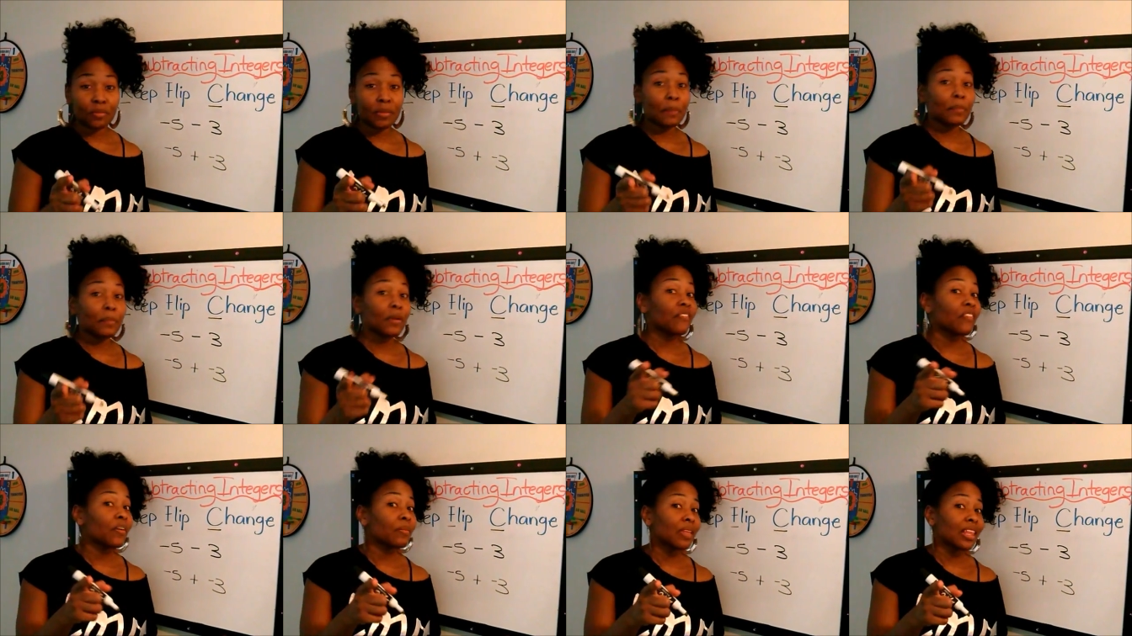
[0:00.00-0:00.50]

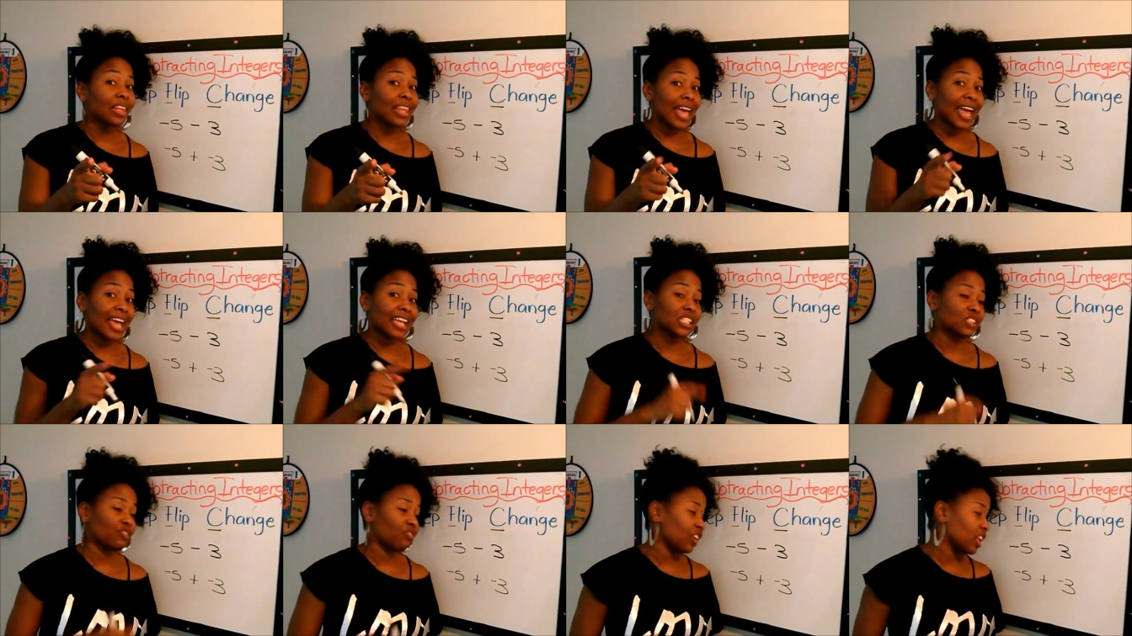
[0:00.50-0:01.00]
Remember from the
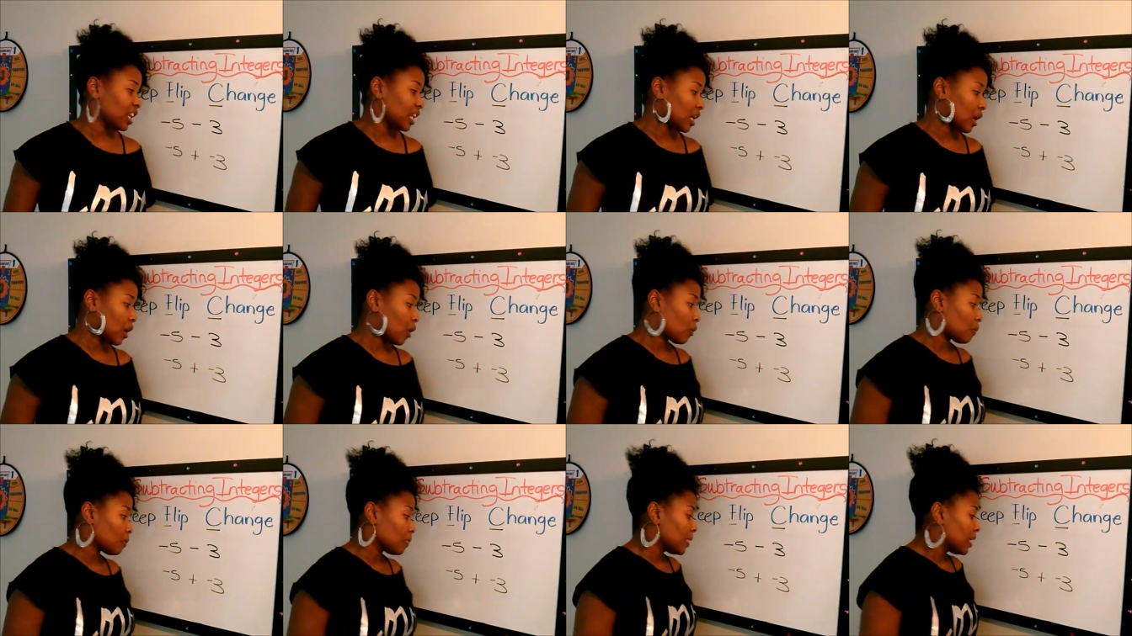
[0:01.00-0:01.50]
last
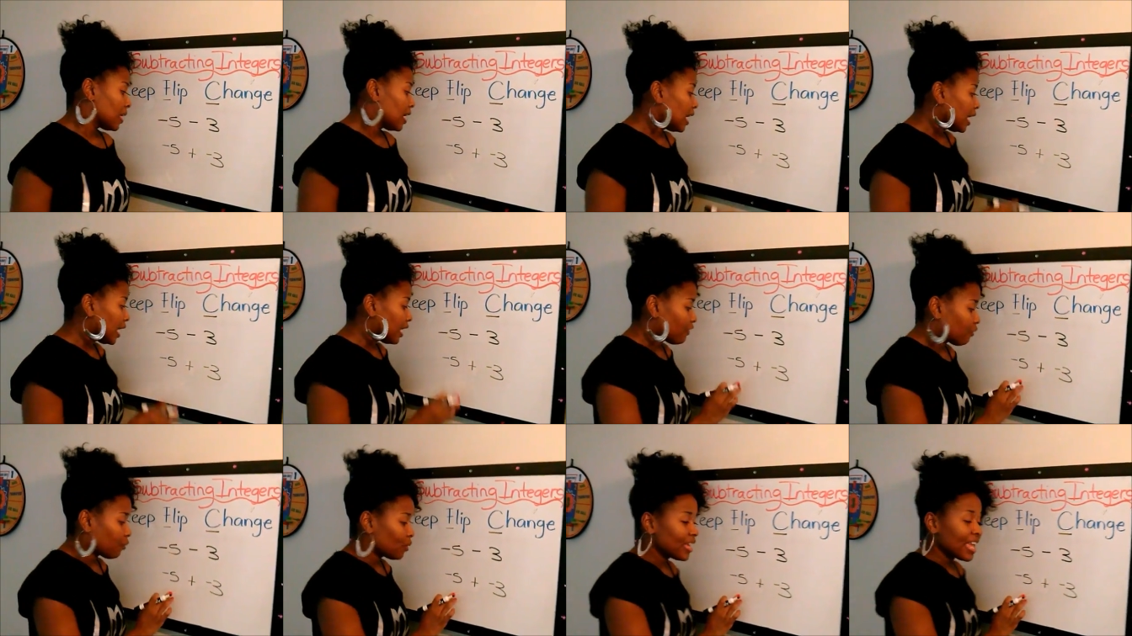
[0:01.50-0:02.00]
video,
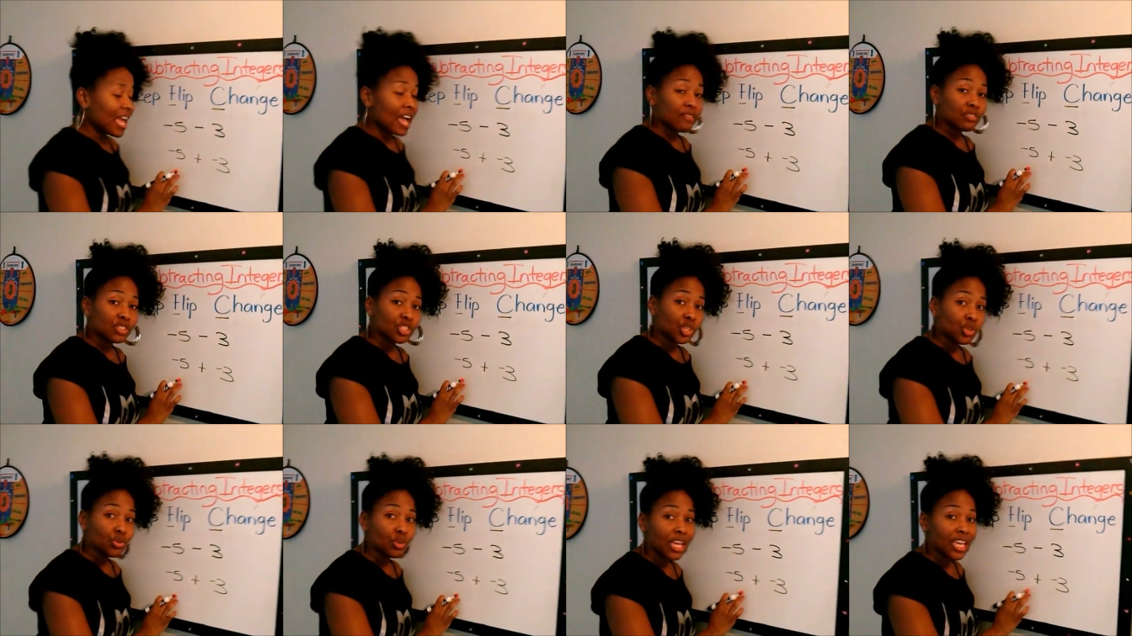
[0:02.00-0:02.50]
if we
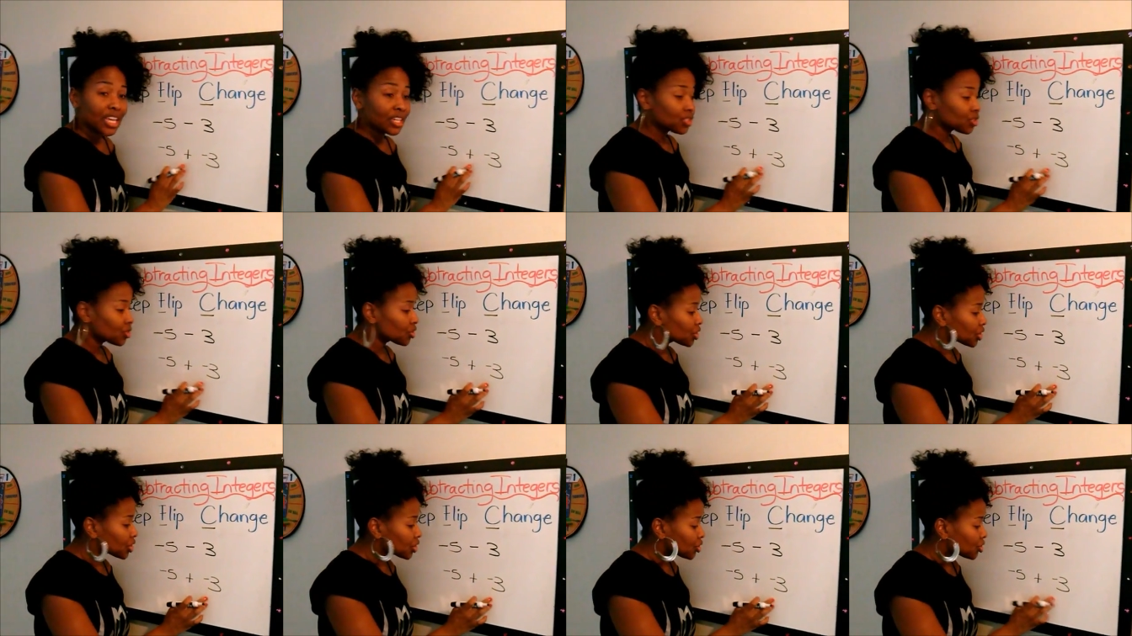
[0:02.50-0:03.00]
have two
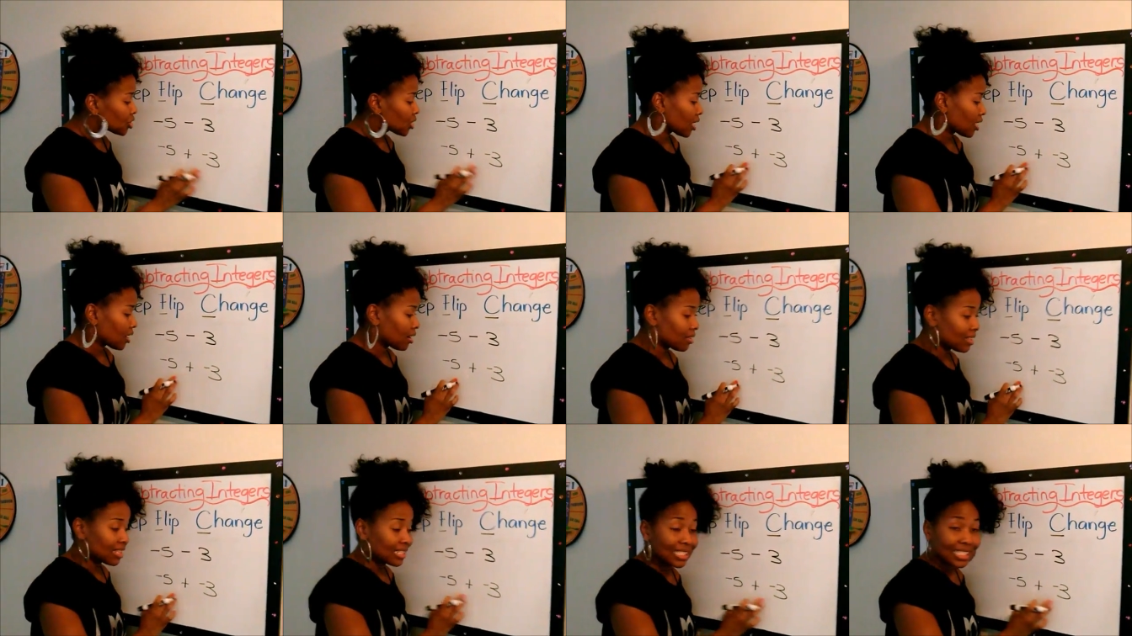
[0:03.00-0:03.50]
integers that
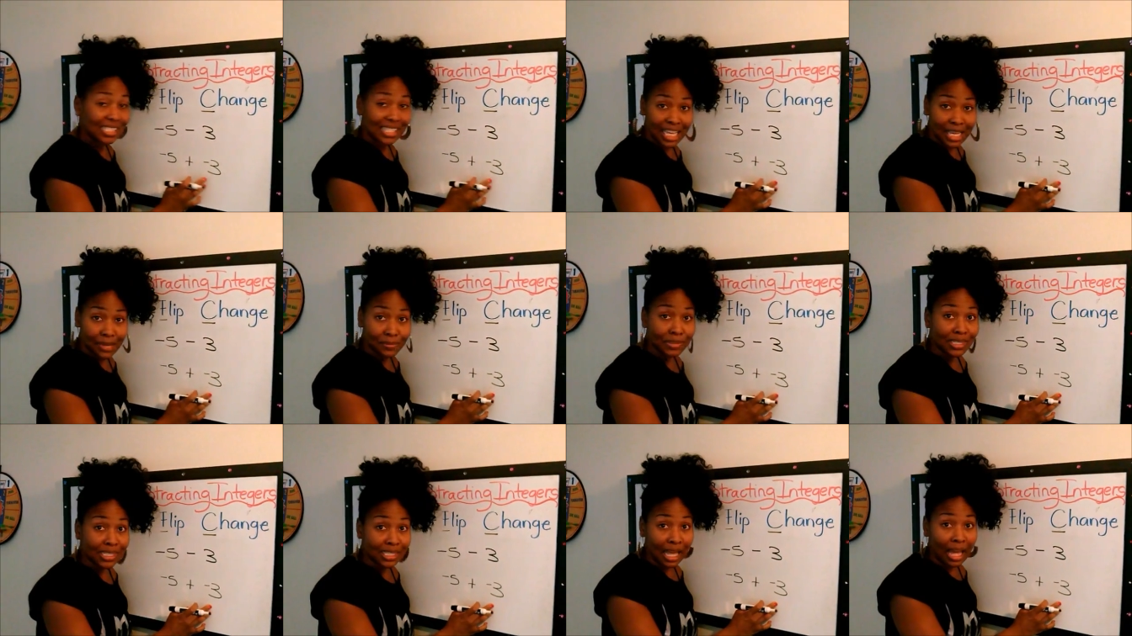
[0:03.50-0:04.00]
are the
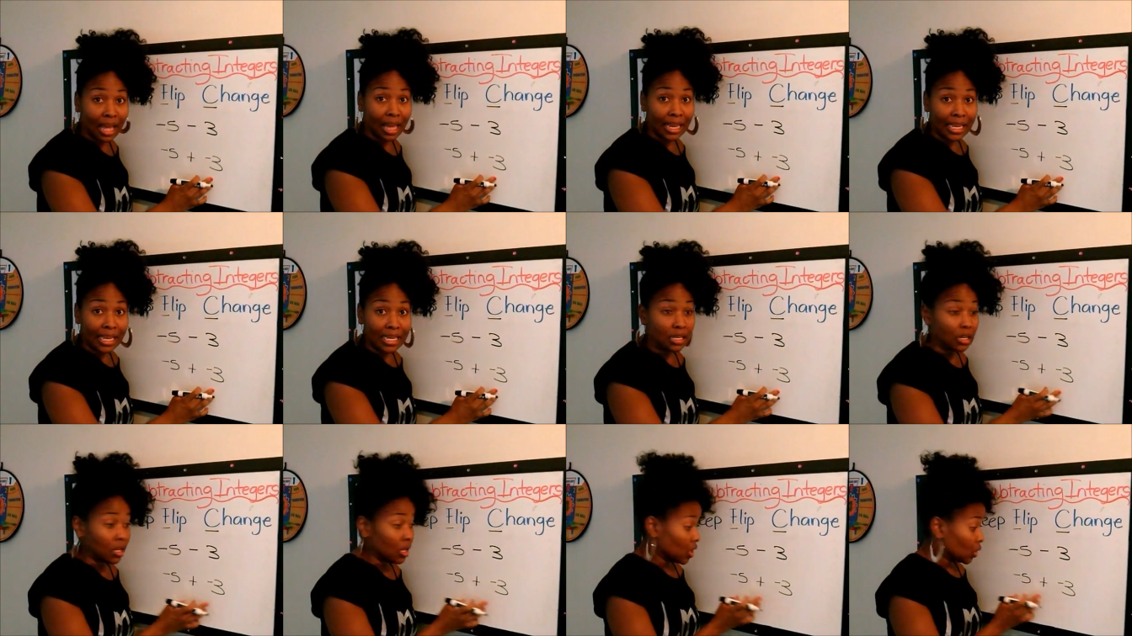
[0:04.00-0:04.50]
same
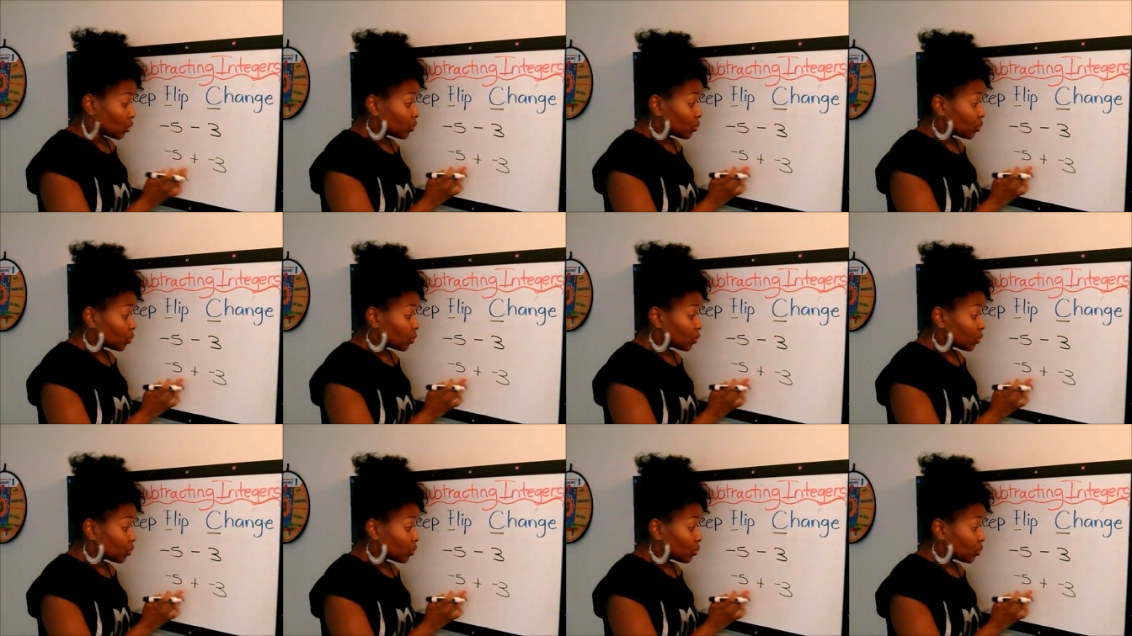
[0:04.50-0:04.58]
sign,